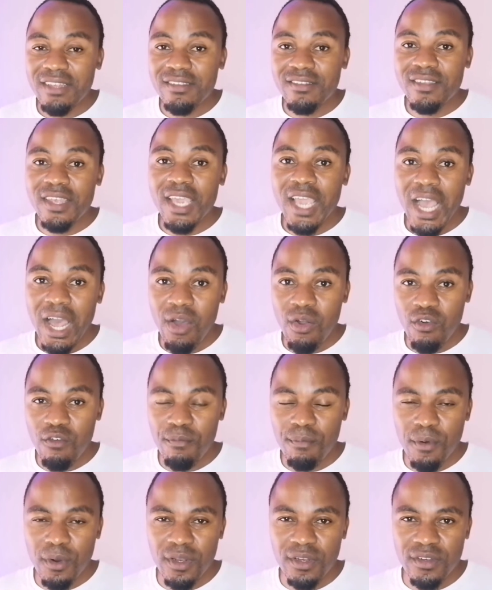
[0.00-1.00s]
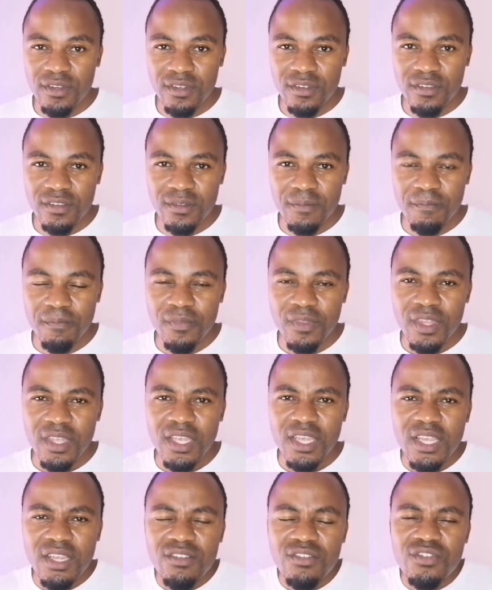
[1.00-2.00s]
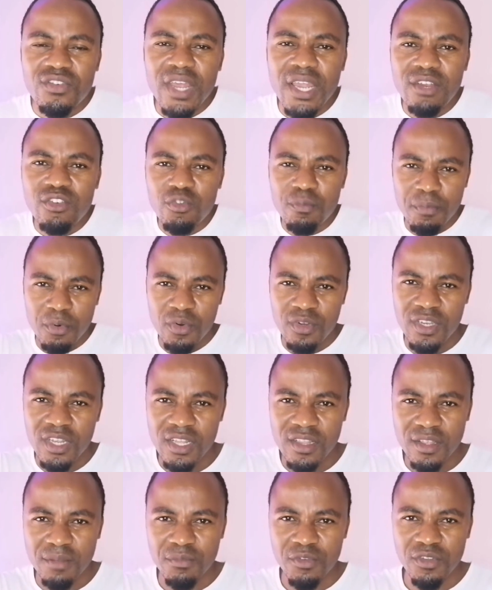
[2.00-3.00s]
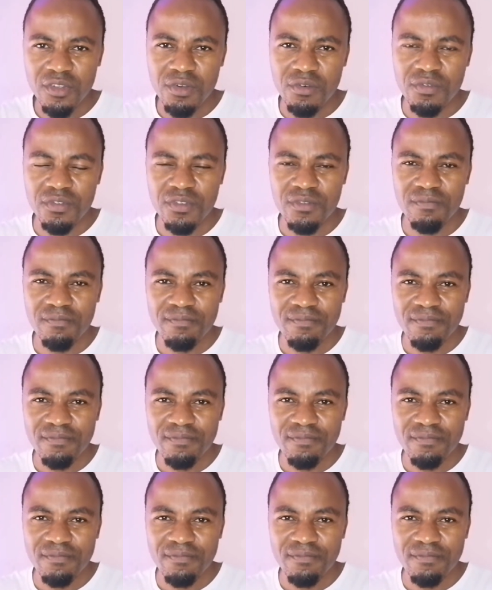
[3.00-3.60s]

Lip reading: stay out of politics. He's trying to protect themselves,